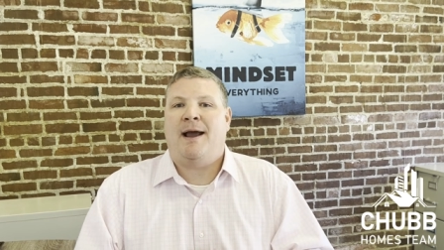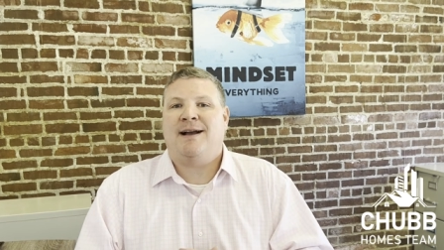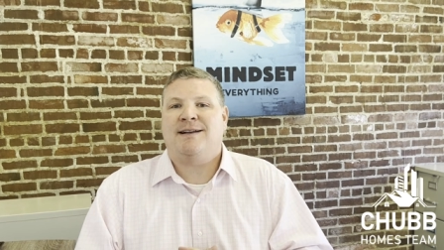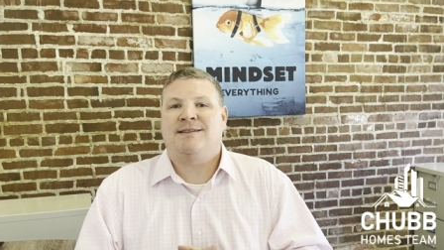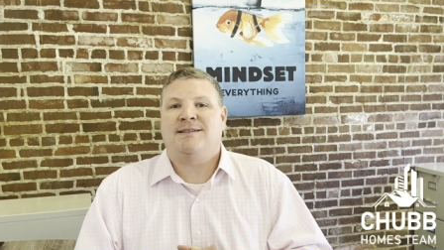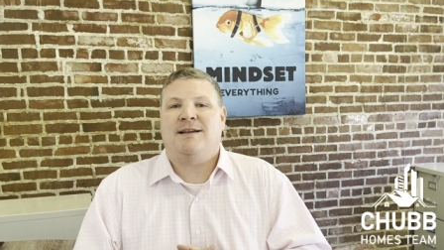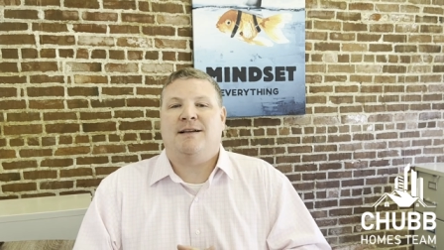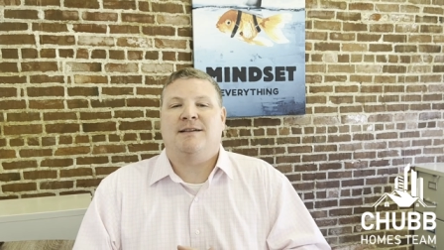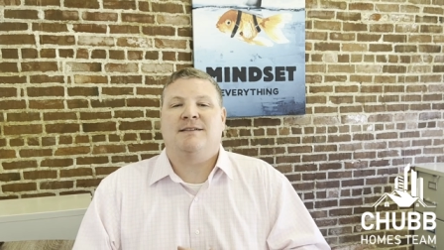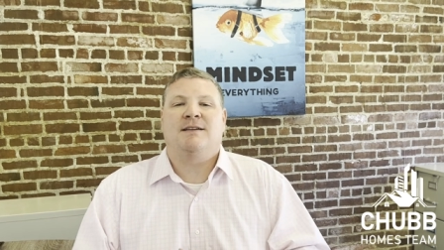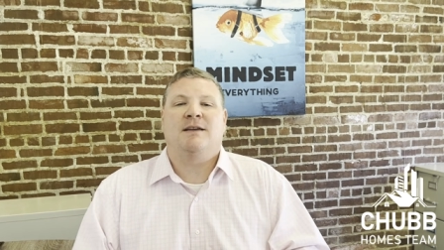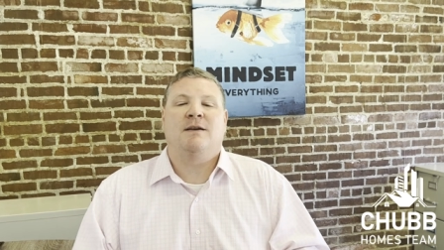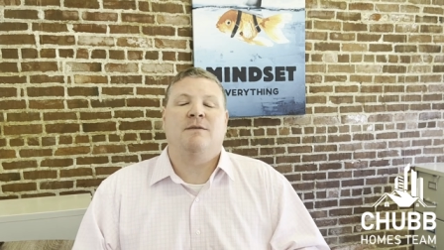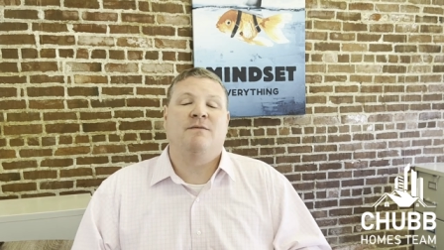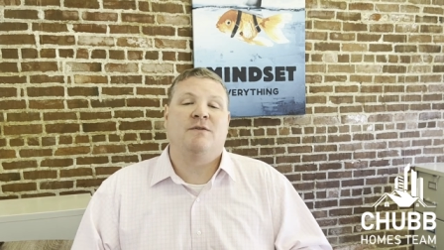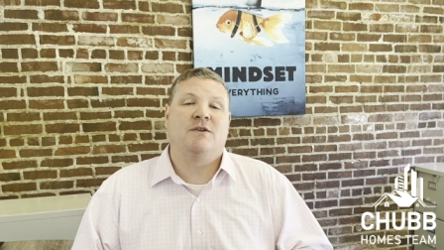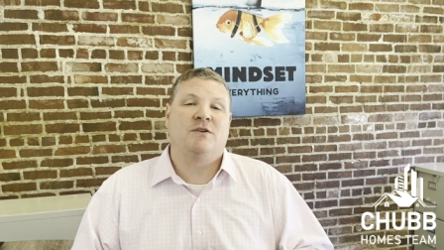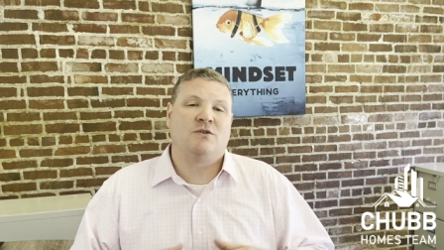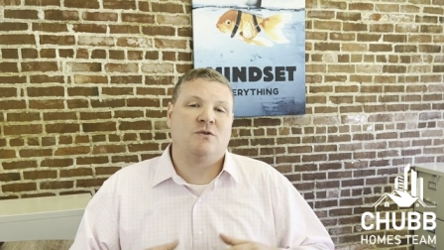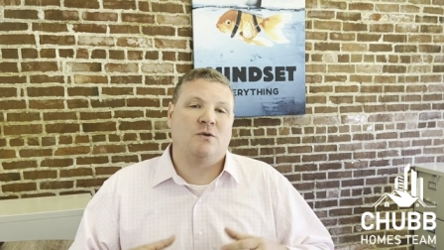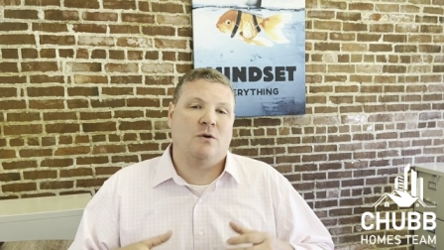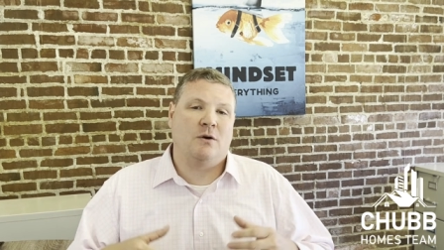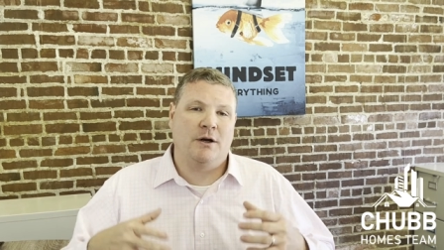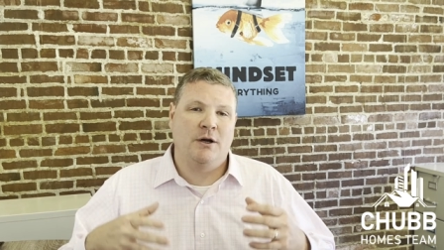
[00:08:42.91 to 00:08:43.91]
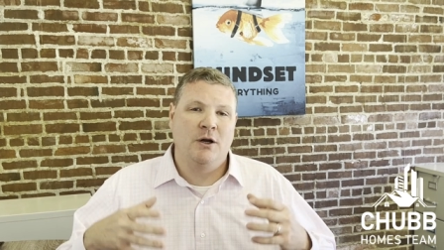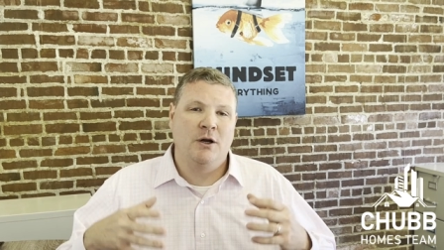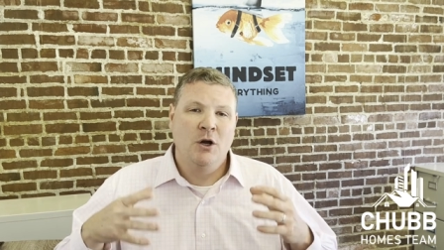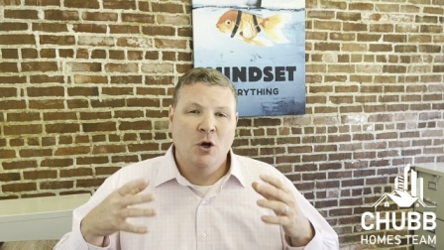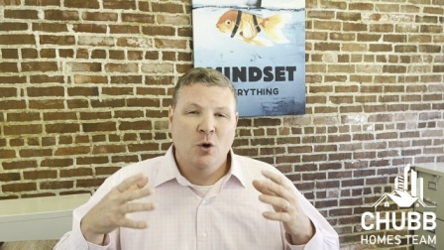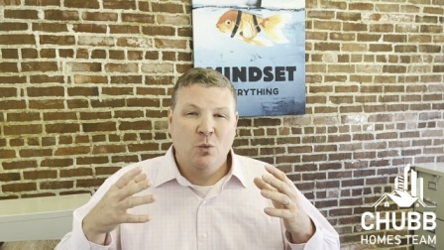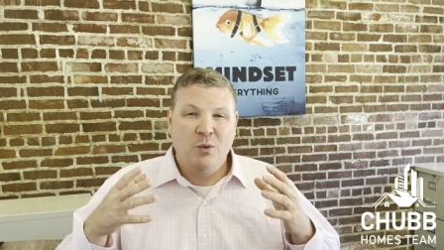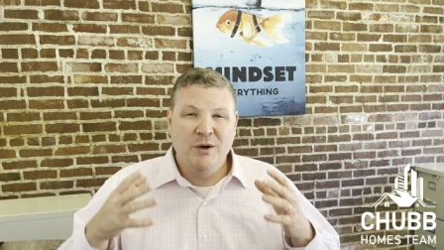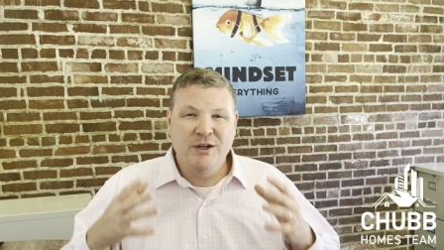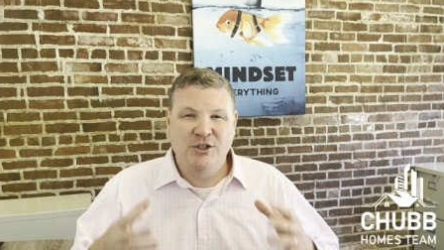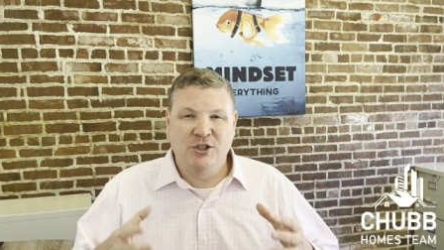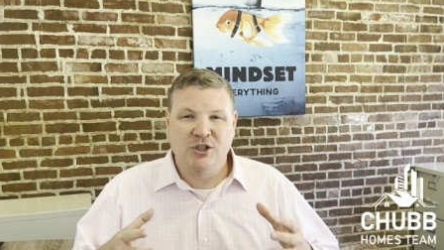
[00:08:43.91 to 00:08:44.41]
excess inventory,
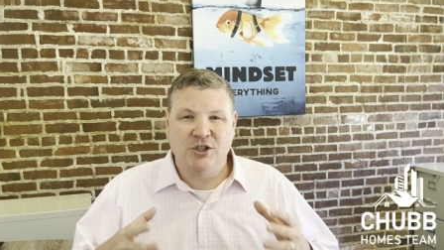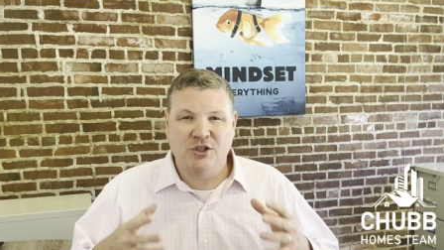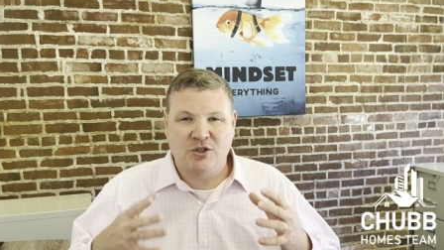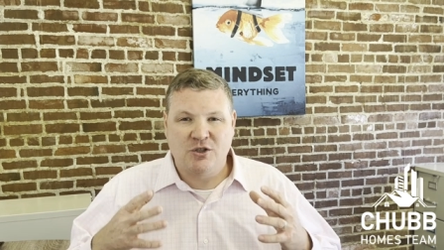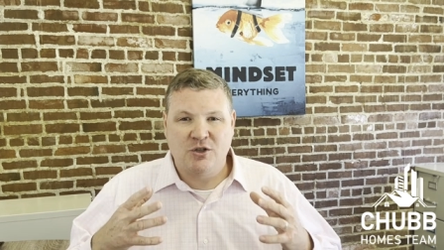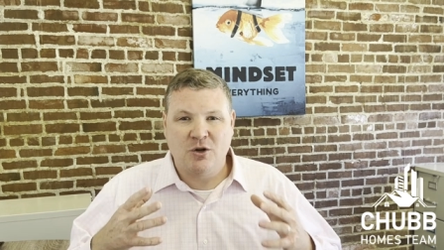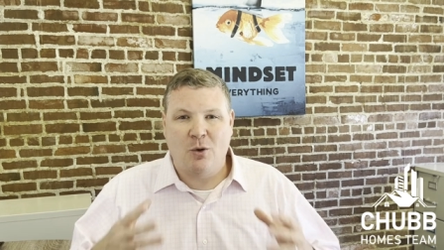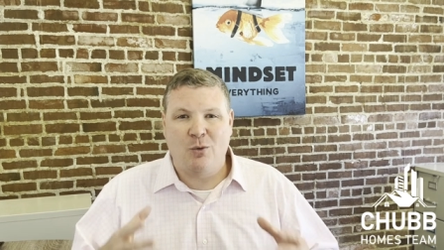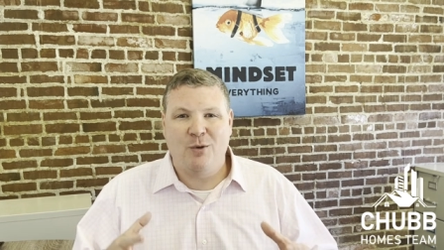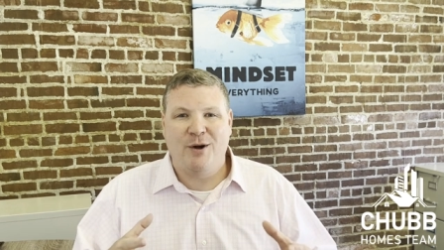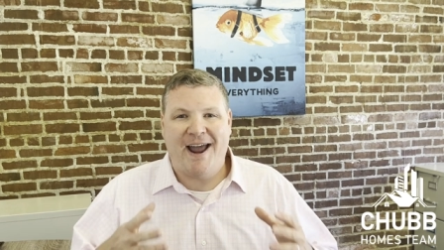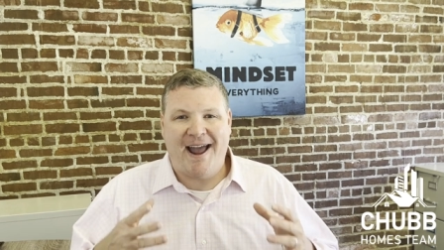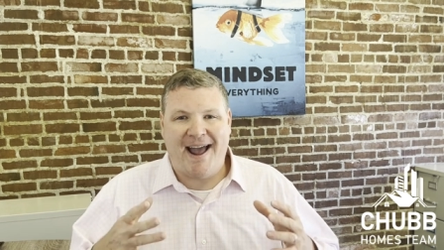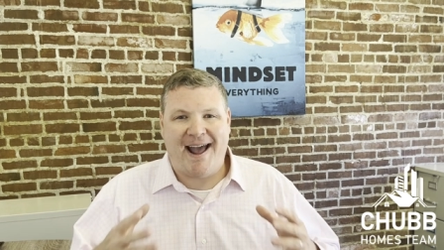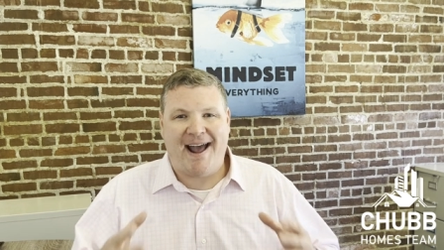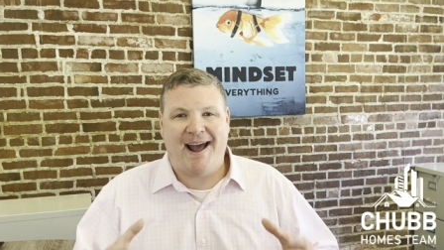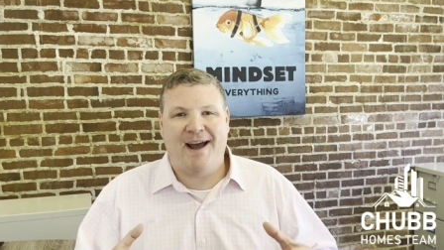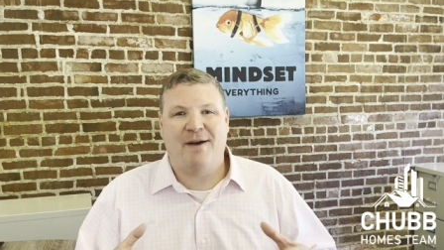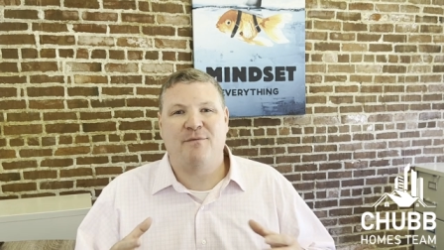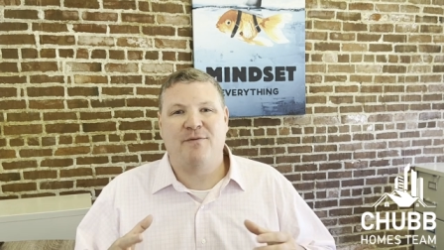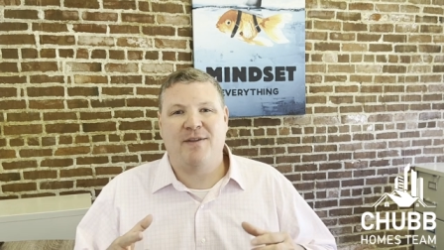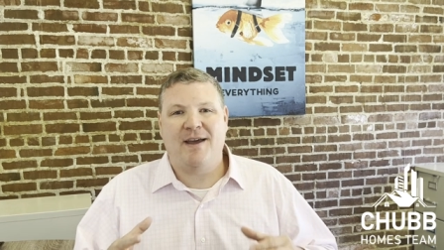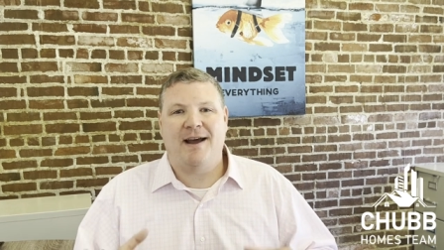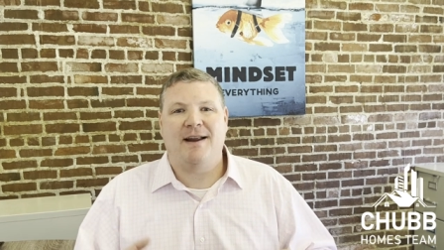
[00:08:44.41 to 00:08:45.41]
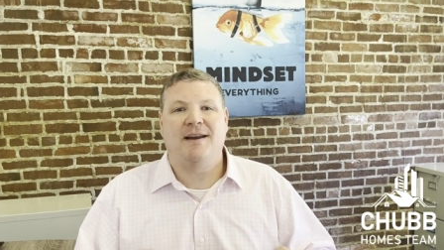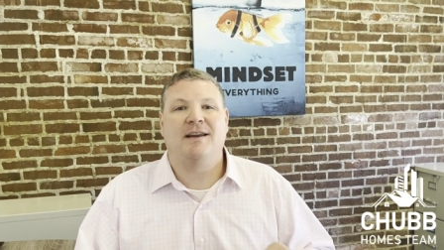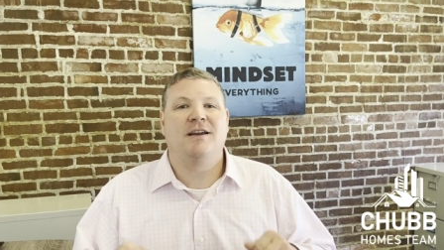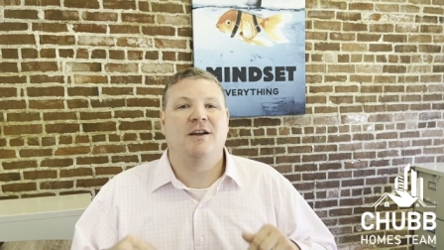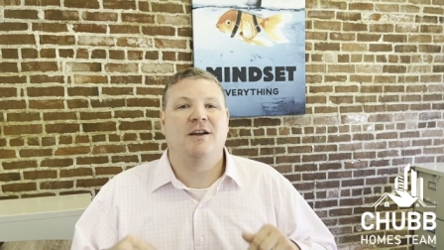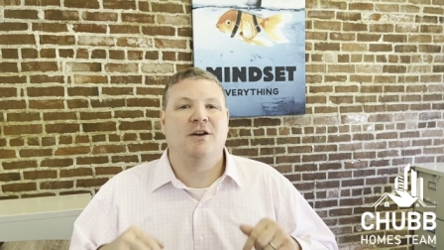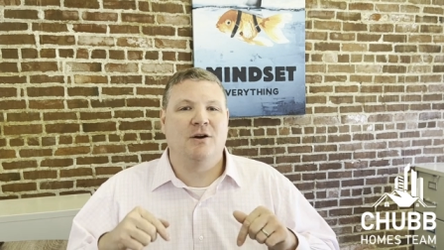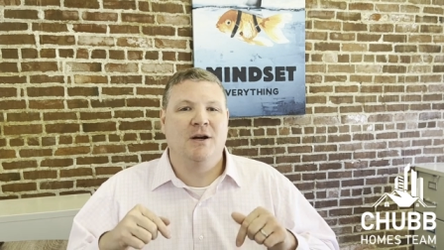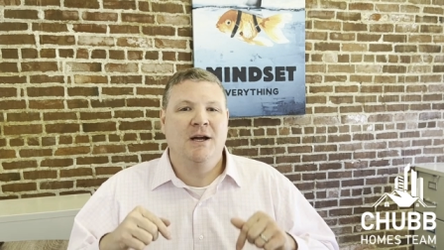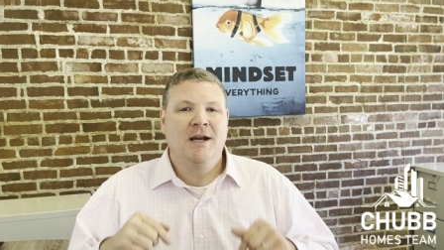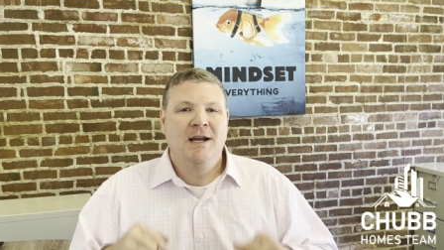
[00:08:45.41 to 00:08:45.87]
we just don't have that here